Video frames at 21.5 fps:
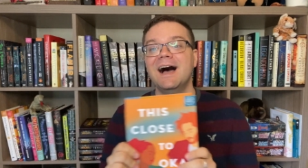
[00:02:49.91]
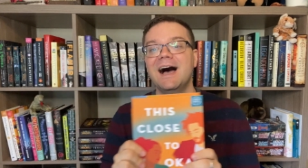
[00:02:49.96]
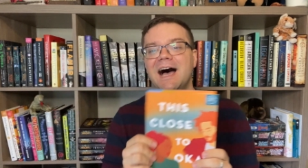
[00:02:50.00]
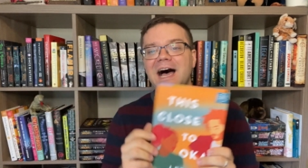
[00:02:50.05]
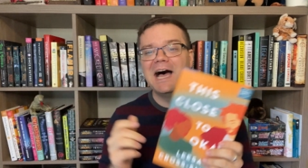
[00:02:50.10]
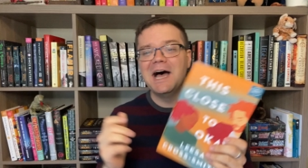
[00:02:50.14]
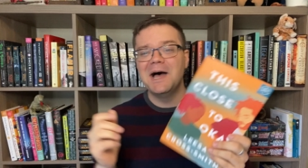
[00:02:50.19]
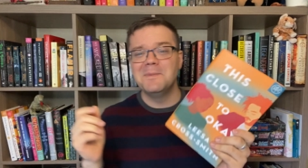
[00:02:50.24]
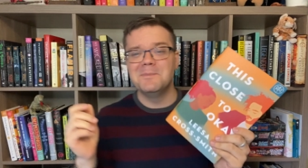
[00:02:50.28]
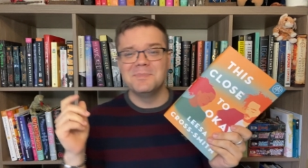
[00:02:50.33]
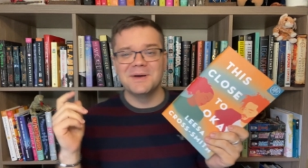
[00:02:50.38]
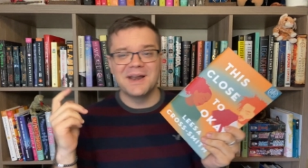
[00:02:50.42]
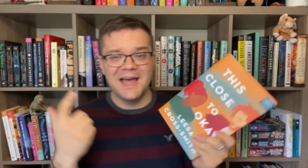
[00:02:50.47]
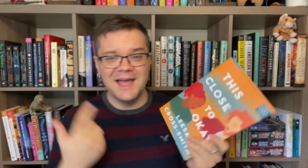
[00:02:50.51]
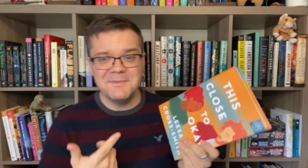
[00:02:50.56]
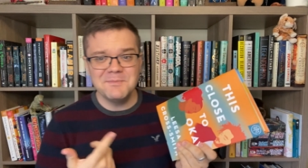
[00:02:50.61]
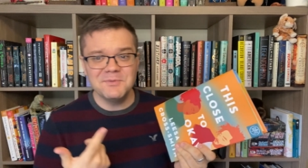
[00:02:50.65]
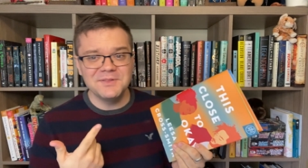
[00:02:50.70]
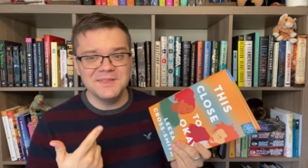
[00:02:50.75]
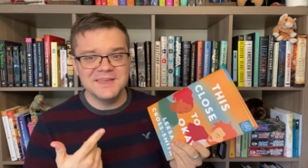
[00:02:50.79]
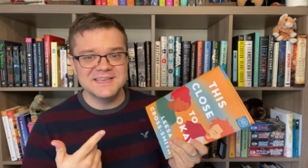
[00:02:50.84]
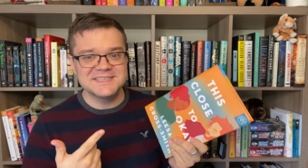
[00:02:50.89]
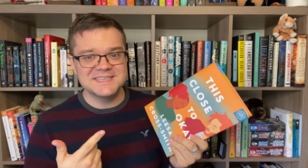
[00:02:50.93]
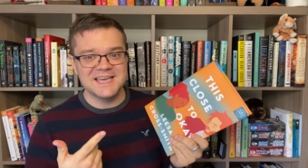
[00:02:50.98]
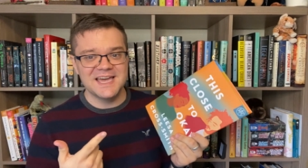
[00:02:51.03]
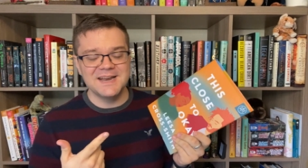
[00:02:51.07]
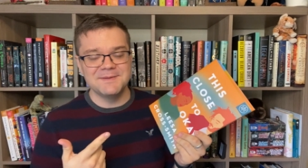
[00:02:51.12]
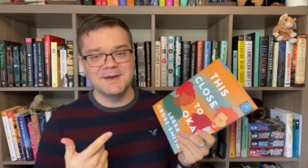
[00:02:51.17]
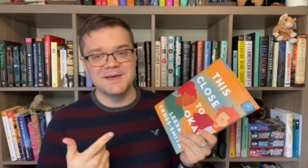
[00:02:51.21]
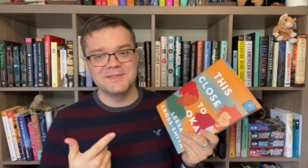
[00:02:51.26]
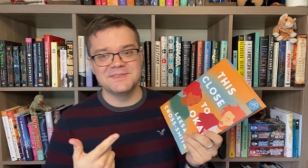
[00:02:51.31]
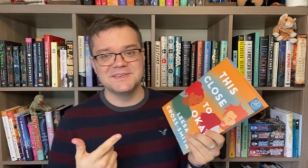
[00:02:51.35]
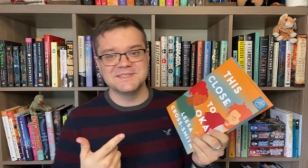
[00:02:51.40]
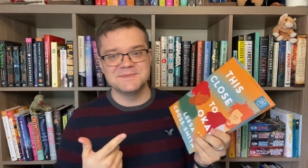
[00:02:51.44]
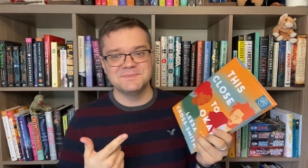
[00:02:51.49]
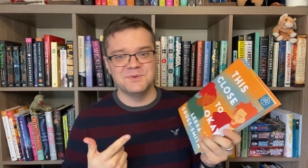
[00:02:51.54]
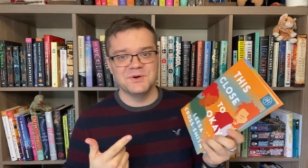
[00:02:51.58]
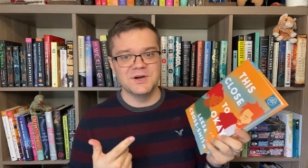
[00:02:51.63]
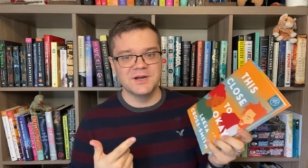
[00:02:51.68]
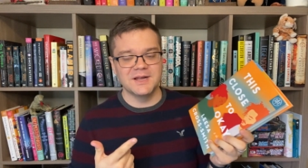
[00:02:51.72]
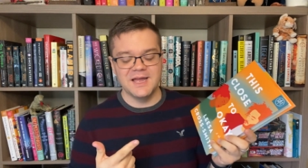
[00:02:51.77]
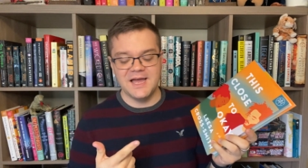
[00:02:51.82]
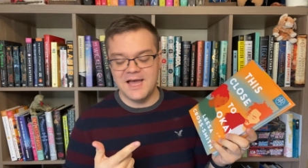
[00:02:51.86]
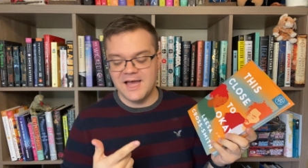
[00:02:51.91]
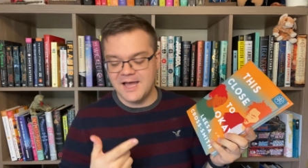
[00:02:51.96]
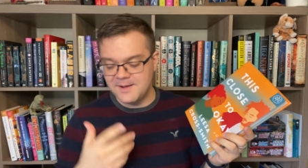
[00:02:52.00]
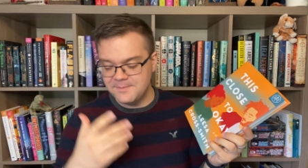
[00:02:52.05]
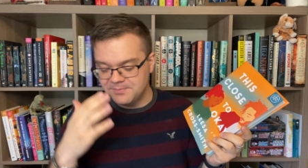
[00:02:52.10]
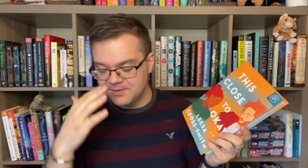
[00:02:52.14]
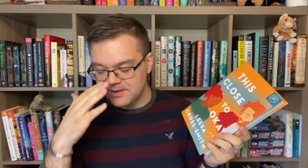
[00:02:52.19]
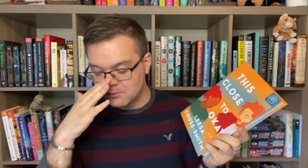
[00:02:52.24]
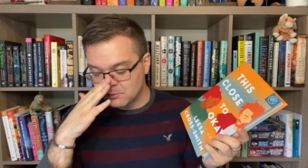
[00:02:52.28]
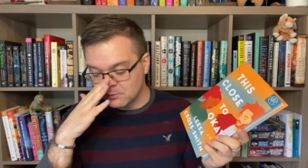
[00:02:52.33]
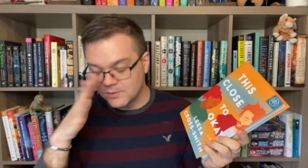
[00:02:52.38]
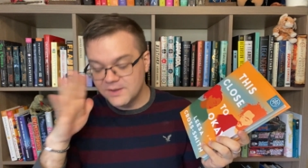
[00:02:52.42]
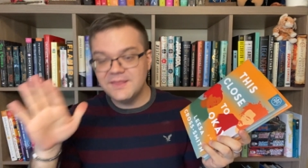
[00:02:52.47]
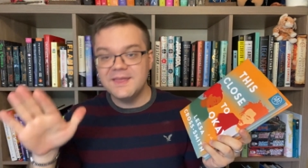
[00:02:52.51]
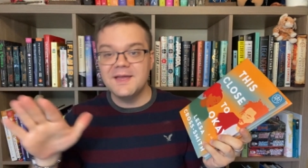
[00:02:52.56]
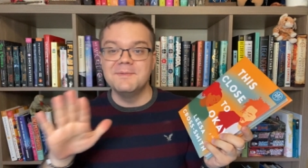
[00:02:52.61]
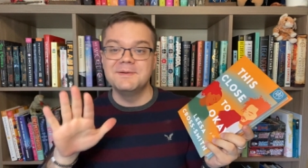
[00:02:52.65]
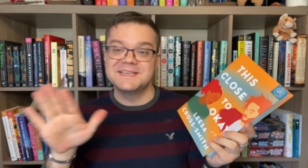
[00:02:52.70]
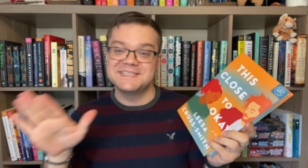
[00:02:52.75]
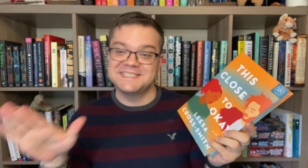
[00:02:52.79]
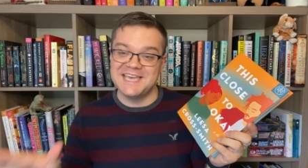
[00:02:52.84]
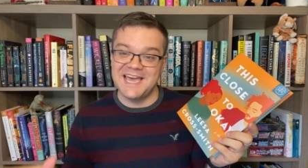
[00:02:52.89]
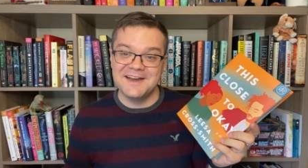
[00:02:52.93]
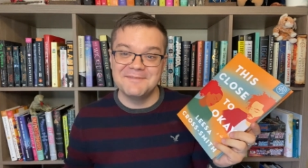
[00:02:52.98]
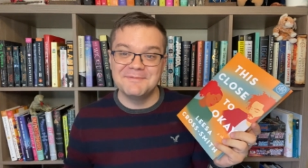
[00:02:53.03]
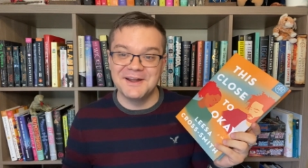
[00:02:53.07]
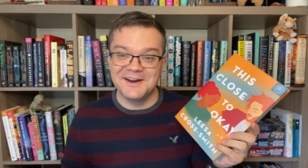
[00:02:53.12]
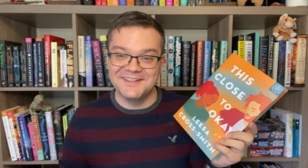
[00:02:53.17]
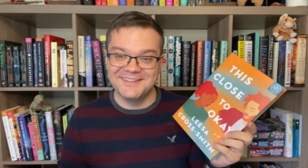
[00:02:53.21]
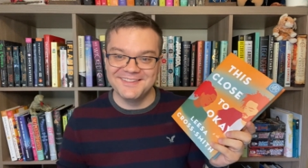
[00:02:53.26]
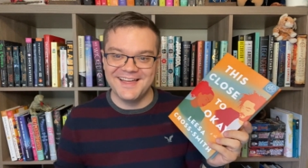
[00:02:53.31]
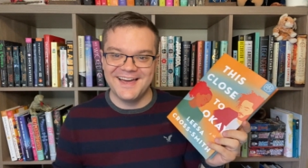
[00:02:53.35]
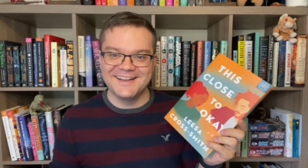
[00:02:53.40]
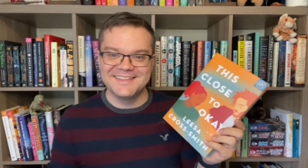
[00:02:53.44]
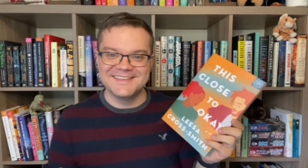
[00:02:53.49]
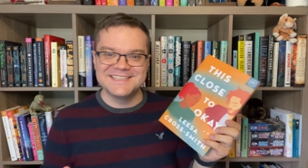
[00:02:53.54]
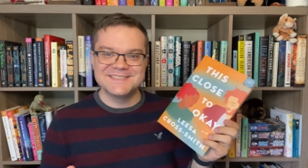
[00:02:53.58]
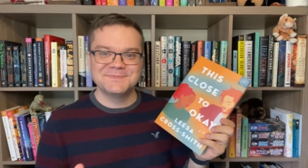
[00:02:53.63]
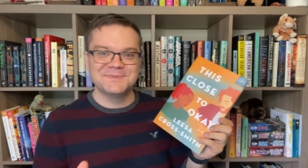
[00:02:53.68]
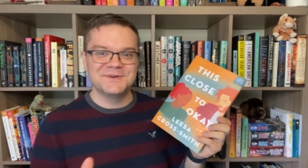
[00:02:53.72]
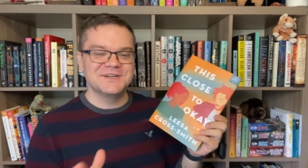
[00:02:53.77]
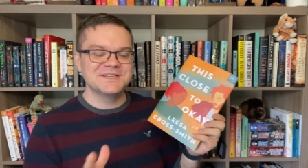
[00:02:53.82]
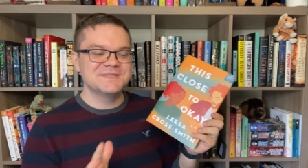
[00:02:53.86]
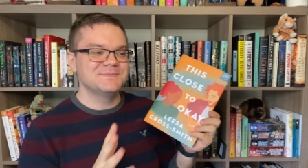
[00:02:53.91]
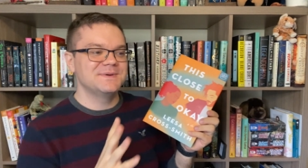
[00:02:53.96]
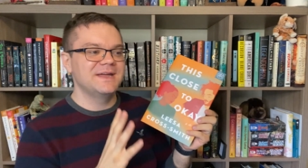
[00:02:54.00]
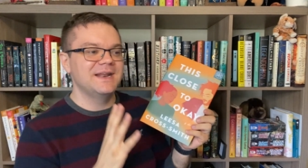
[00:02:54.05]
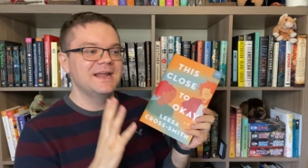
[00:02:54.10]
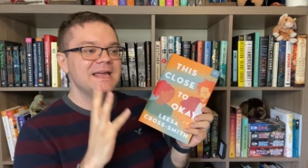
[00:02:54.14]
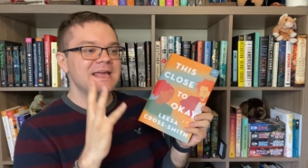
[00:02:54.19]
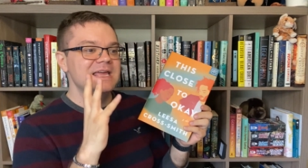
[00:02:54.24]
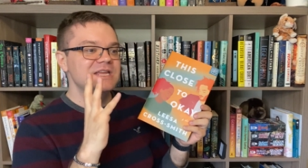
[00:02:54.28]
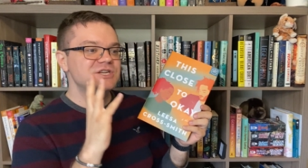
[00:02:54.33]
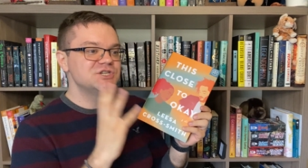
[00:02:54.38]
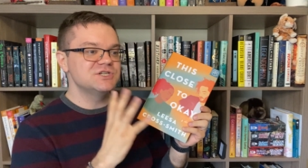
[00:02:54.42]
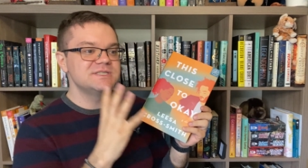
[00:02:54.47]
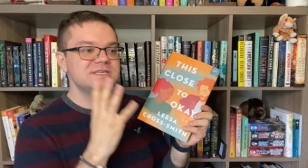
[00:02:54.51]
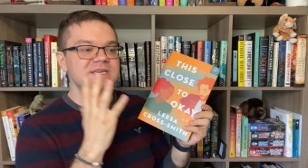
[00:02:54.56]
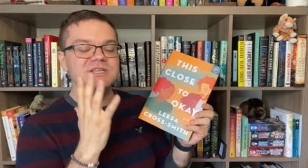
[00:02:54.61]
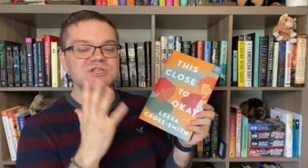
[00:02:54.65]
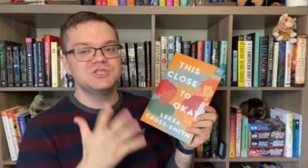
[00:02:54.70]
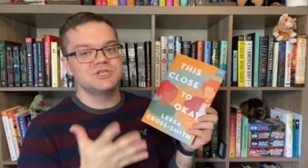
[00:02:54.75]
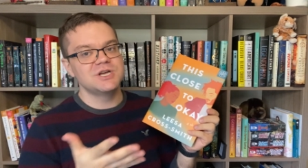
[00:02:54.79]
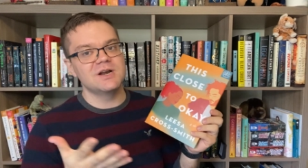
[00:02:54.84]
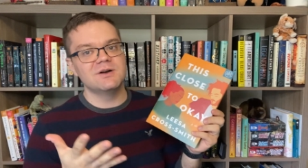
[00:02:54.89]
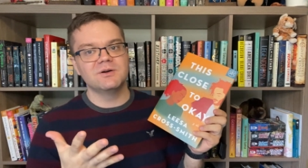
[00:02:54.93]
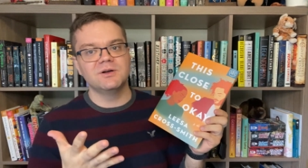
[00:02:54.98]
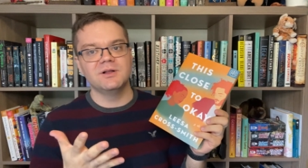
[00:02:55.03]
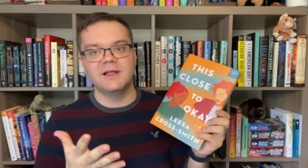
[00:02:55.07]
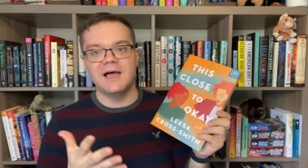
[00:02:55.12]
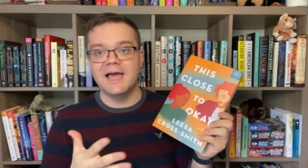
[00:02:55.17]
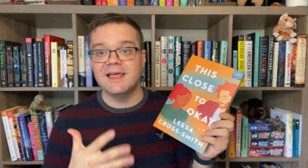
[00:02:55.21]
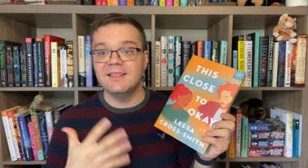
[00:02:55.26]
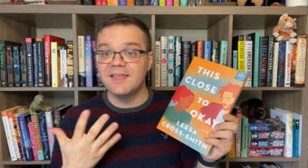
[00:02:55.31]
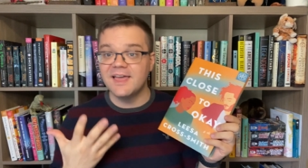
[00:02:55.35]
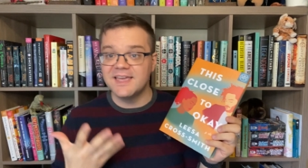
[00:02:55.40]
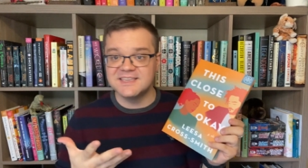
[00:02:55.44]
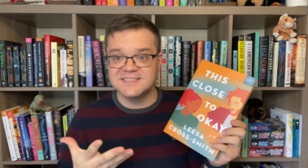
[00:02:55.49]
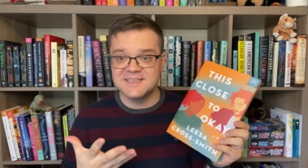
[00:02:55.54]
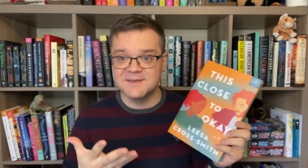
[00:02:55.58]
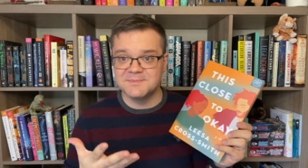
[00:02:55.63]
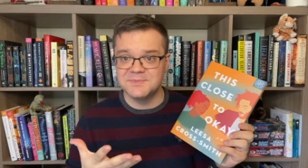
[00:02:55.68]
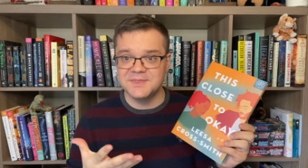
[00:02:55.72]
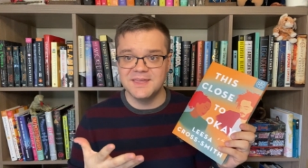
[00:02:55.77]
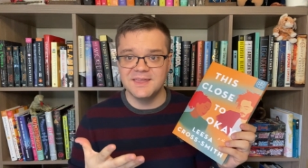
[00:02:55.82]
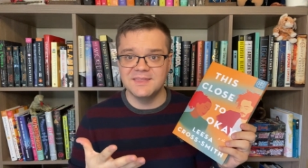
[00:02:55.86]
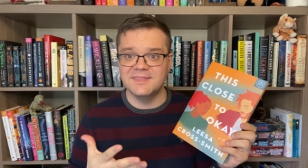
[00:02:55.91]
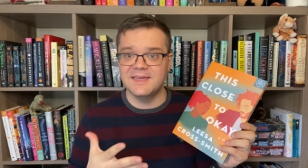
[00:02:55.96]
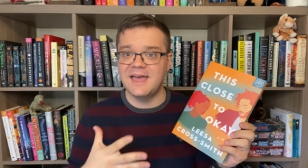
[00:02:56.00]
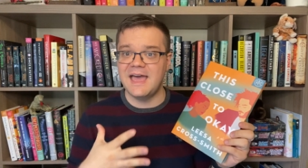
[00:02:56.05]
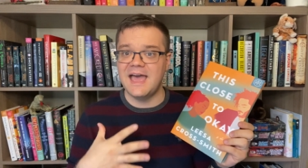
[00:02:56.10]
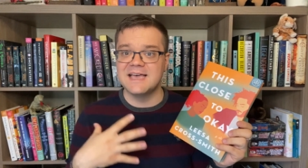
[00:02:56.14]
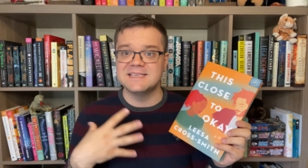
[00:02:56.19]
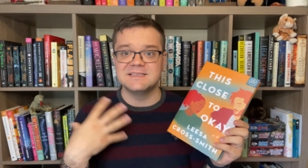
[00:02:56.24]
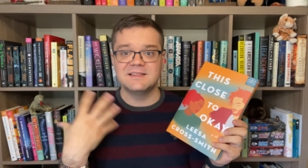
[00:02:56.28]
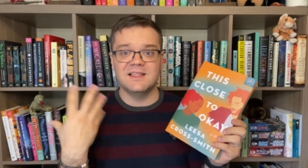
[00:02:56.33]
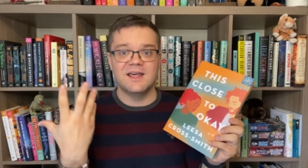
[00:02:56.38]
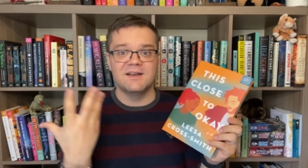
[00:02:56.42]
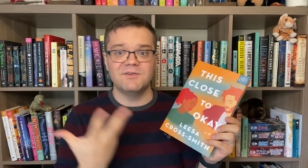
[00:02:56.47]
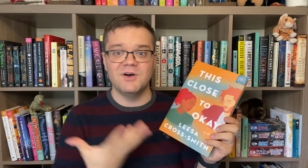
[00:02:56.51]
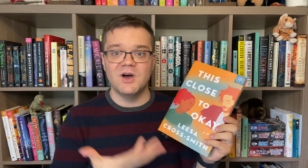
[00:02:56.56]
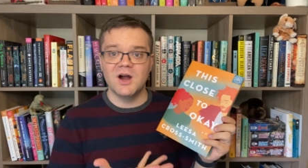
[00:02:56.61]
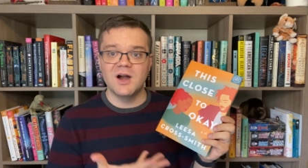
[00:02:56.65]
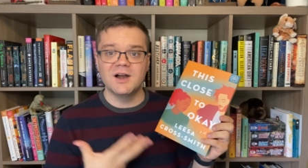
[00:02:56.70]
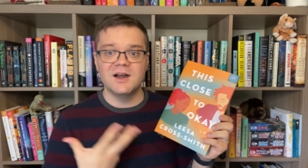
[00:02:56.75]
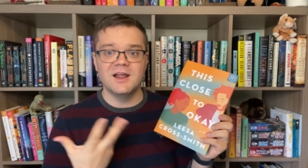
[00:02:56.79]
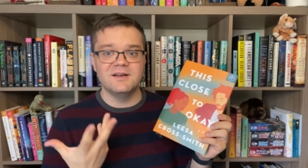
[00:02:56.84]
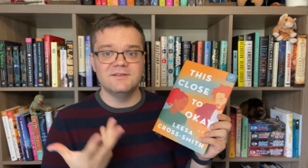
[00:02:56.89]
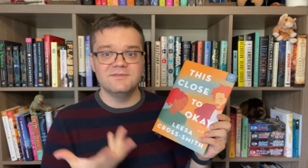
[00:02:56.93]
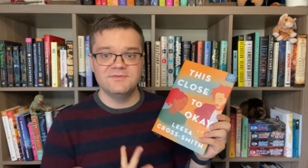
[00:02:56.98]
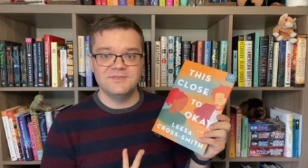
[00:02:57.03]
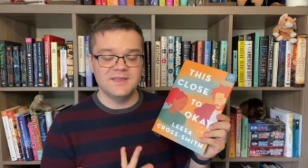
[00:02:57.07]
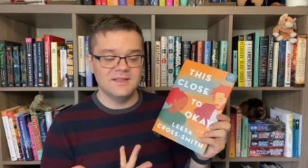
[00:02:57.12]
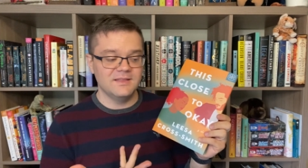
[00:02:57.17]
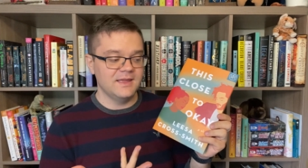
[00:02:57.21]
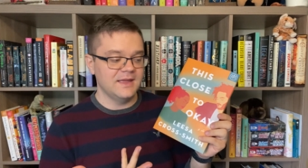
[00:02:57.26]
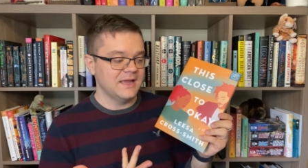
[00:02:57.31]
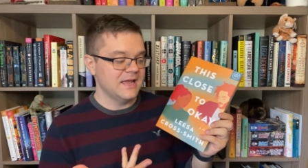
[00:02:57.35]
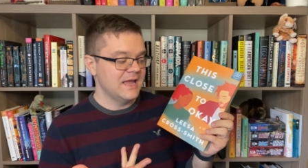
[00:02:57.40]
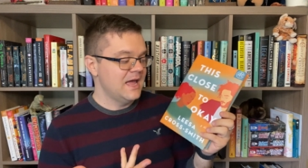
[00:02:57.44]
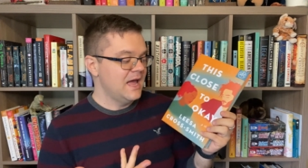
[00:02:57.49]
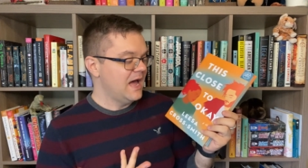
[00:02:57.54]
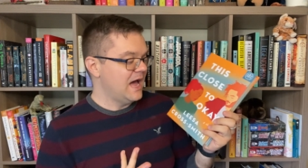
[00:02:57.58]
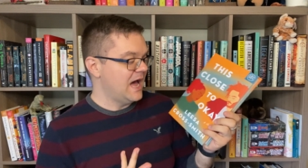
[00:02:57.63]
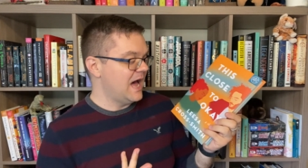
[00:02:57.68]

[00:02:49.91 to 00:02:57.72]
But I'm really excited about this book. Really, I'm excited about a lot of these books, but just in general, I like something that has a lot of heart and feeling.